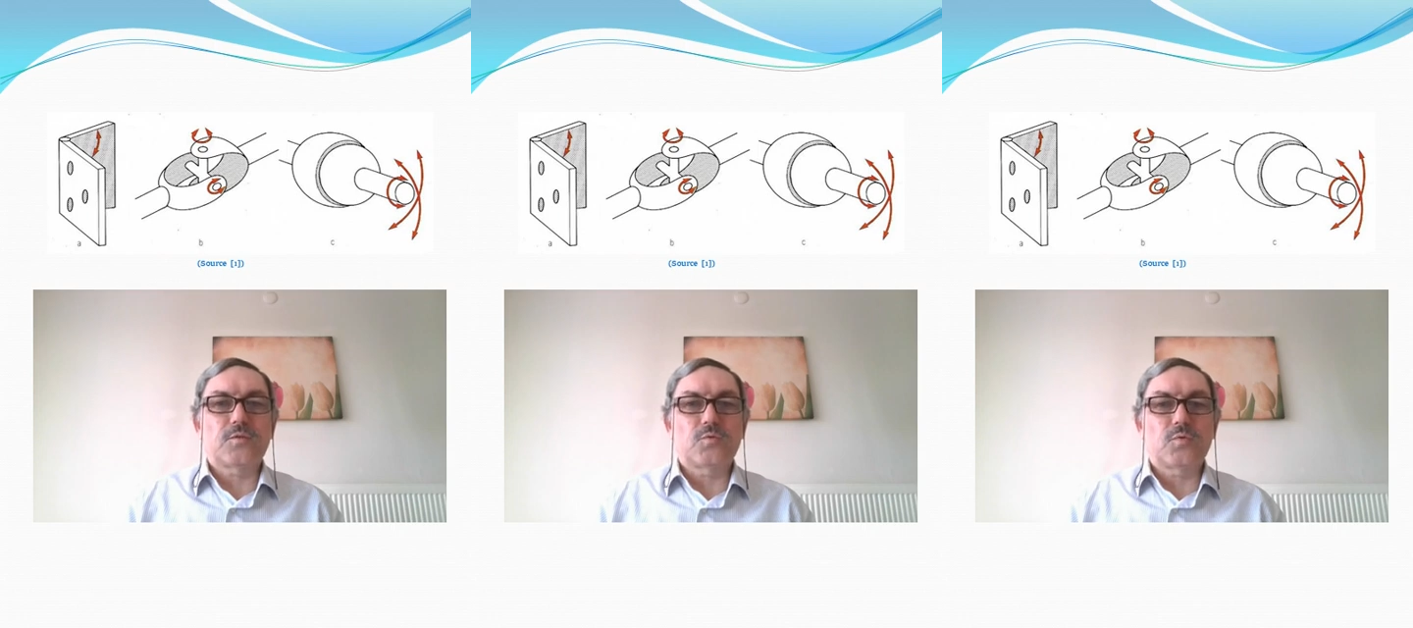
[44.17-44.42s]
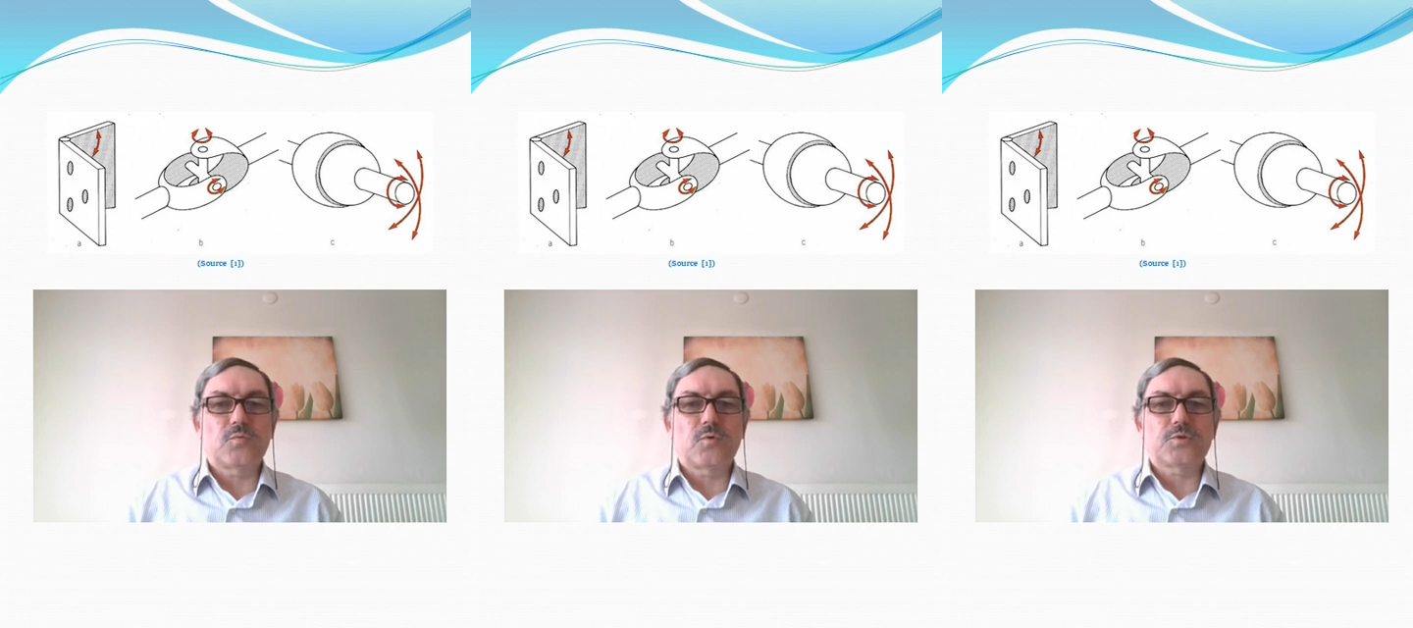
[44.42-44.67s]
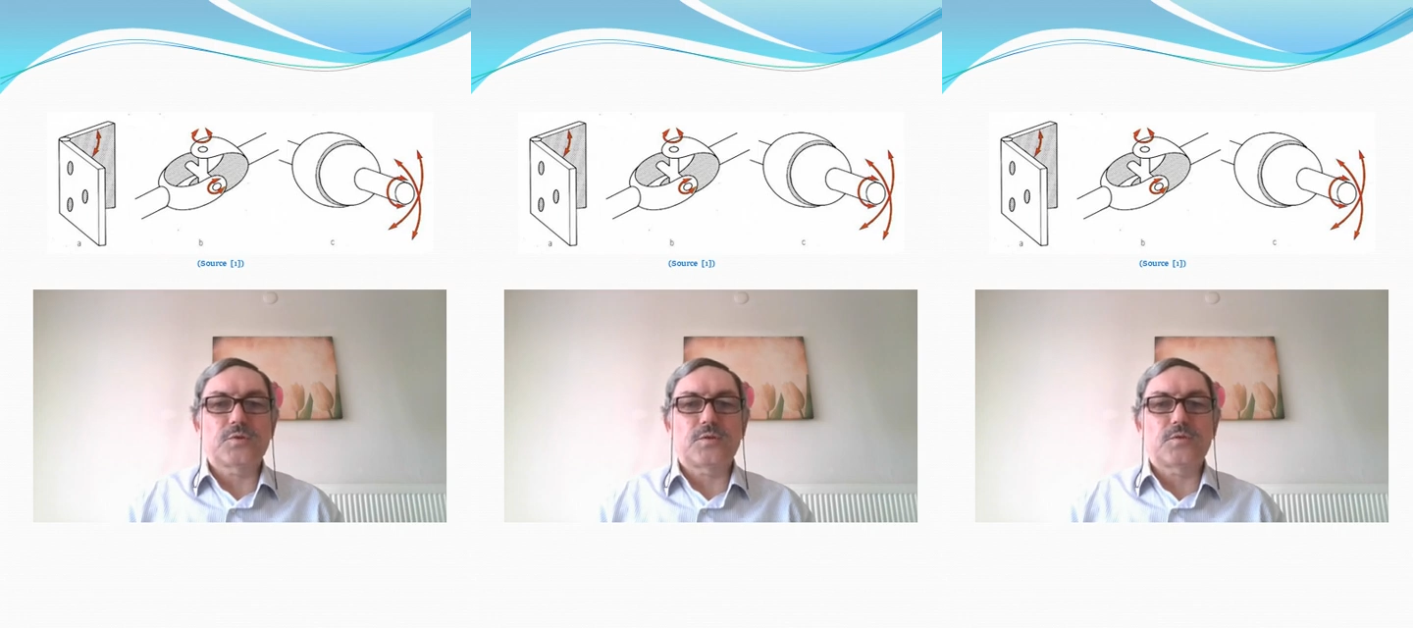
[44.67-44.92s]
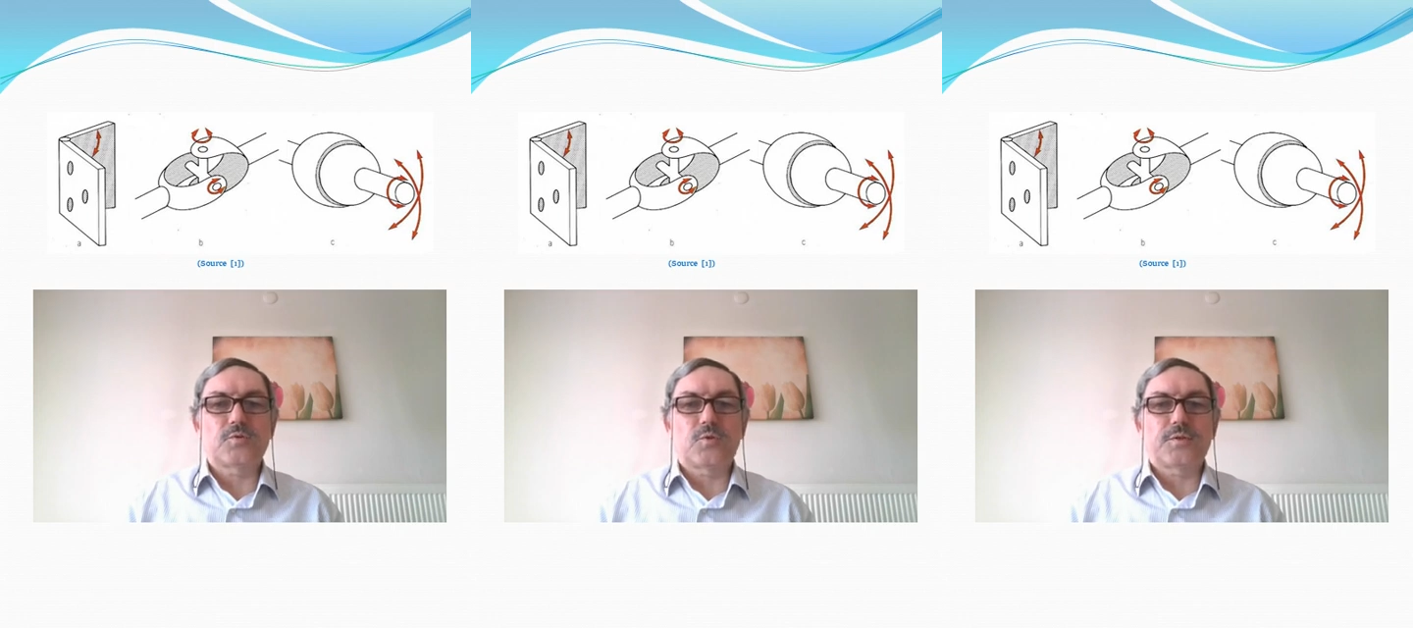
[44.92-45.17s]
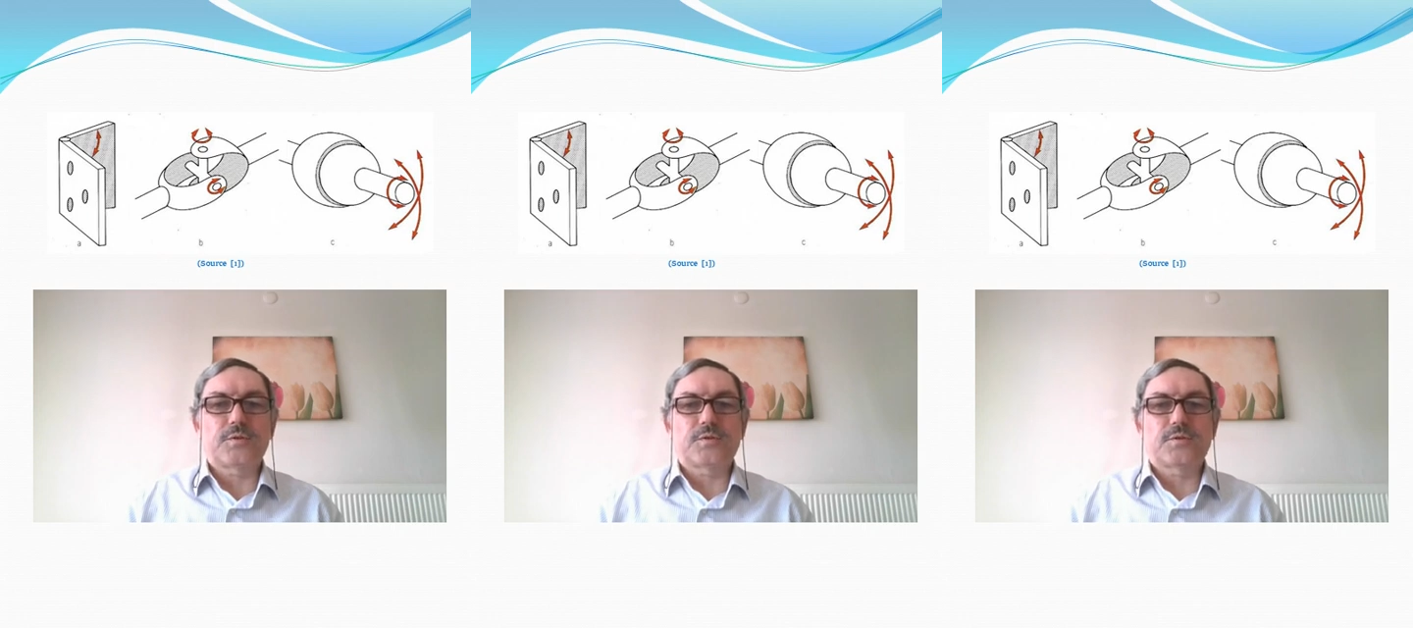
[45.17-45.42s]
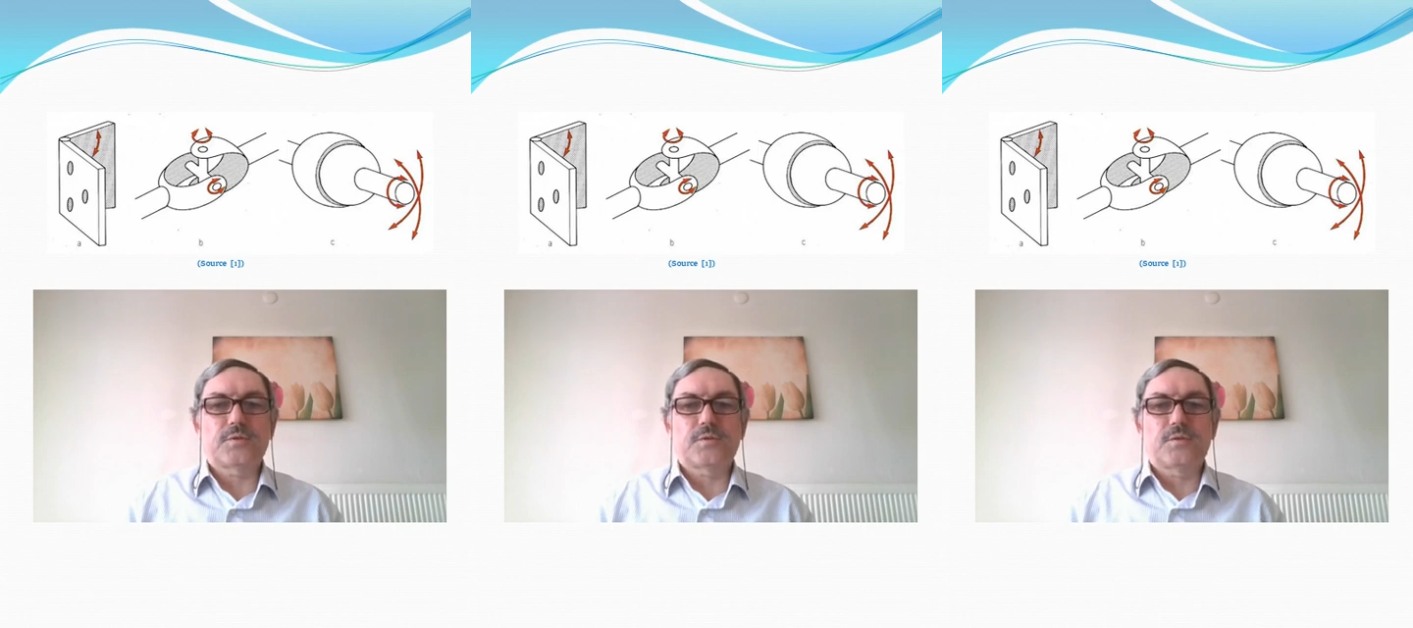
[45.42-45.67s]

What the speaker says: universal joint.